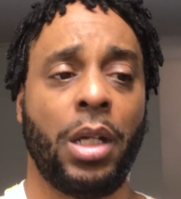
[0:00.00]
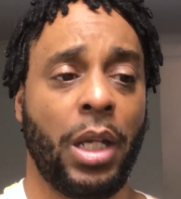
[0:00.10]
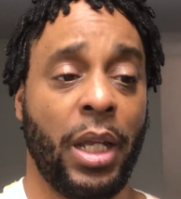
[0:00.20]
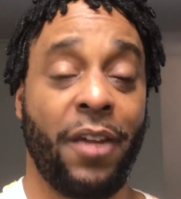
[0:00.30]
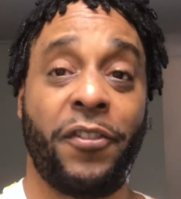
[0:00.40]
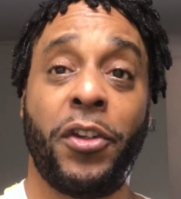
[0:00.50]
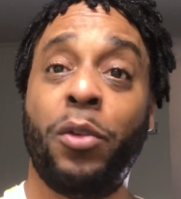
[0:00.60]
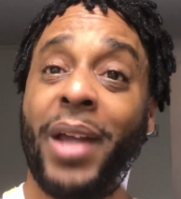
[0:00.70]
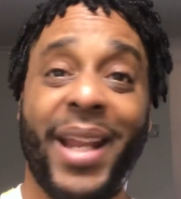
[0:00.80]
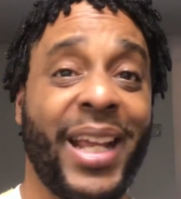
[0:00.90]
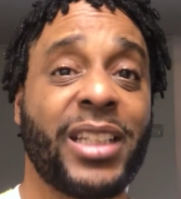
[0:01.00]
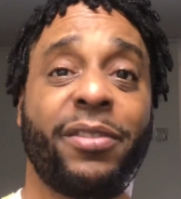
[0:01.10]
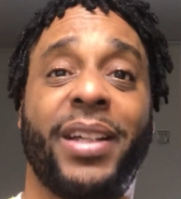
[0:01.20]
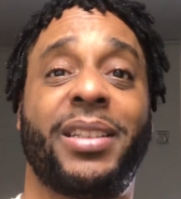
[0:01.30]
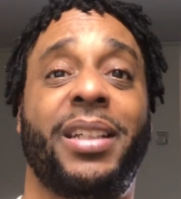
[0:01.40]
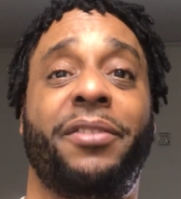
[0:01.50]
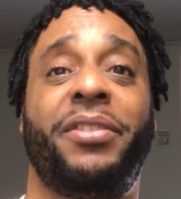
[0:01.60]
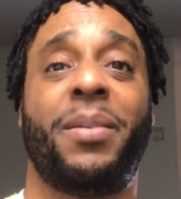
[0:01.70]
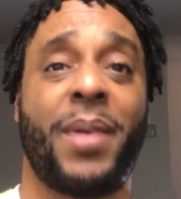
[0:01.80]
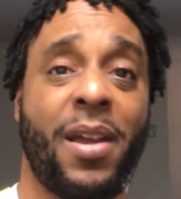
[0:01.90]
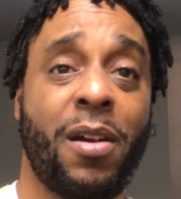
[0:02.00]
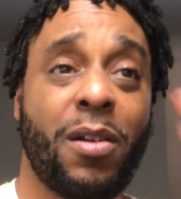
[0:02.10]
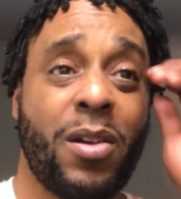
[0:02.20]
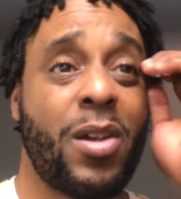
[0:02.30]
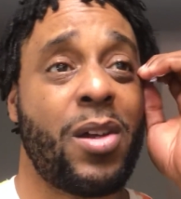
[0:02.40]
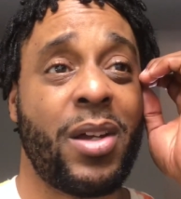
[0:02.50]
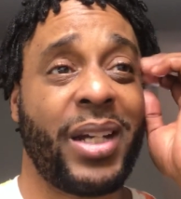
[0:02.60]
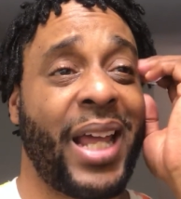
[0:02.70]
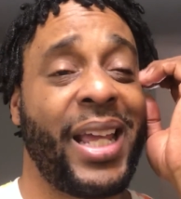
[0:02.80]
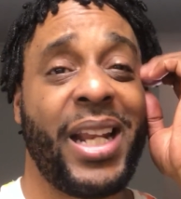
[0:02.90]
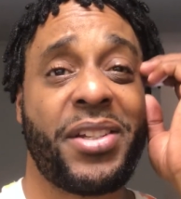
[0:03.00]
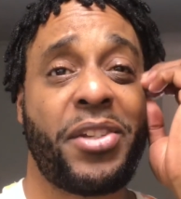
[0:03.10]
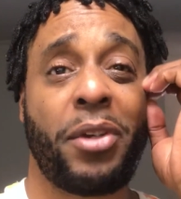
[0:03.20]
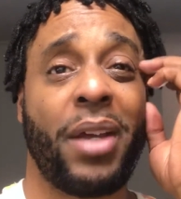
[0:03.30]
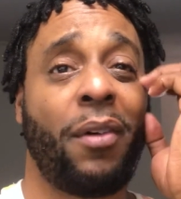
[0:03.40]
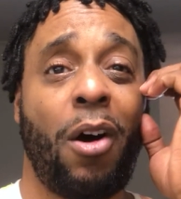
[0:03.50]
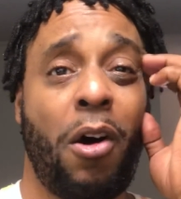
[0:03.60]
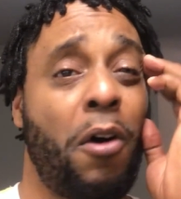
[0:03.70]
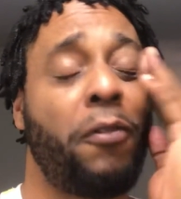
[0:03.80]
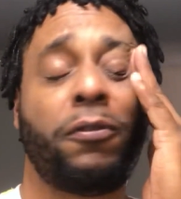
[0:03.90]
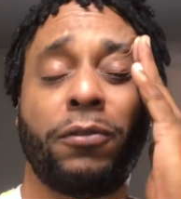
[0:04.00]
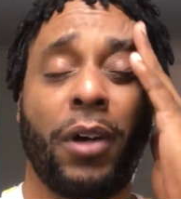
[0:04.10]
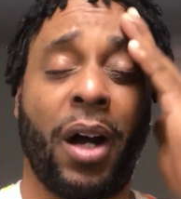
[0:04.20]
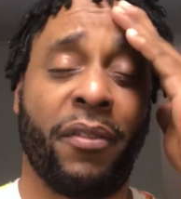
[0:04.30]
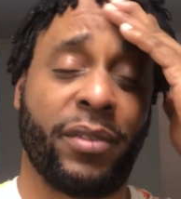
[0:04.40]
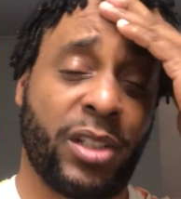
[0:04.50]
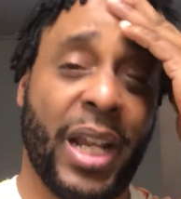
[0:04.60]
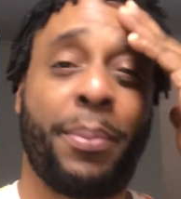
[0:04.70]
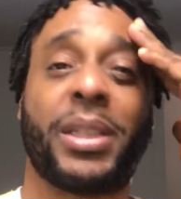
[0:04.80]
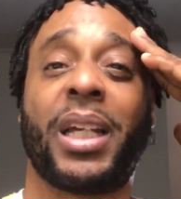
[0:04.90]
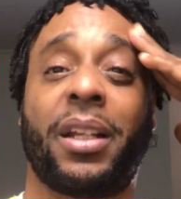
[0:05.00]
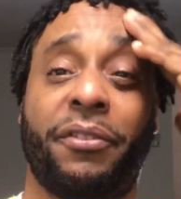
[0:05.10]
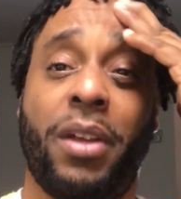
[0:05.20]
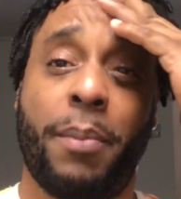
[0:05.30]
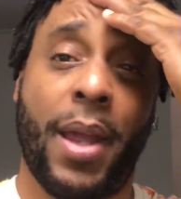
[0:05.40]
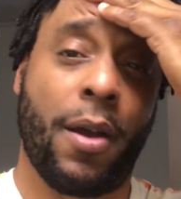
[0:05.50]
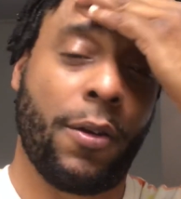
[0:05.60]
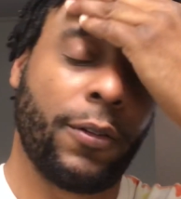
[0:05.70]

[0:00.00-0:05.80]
If you're not interested in a female, that energy you give off up to that particular female,